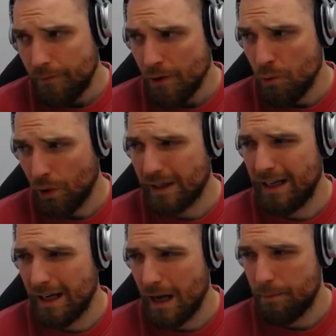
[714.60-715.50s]
what
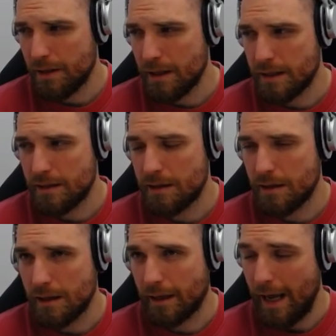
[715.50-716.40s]
ClickUp
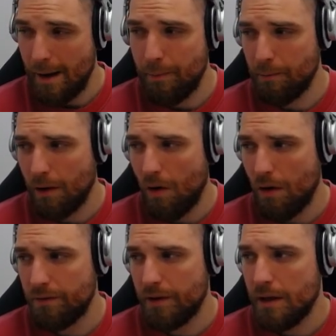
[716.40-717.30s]
is capable
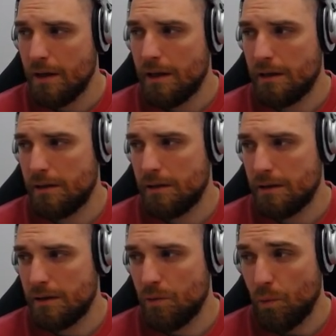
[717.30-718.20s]
of,
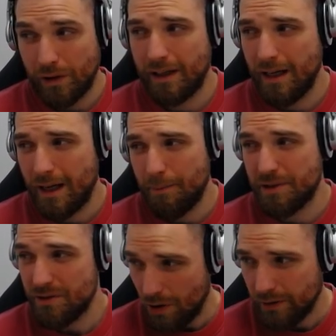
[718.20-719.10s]
what ClickUp
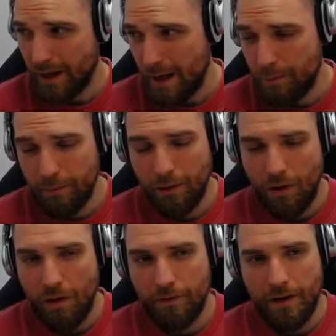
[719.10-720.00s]
is not capable
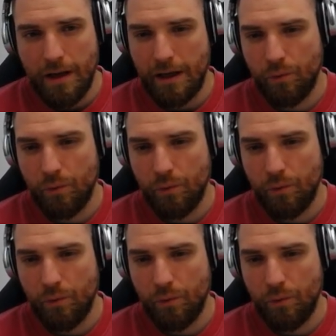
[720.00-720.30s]
of, and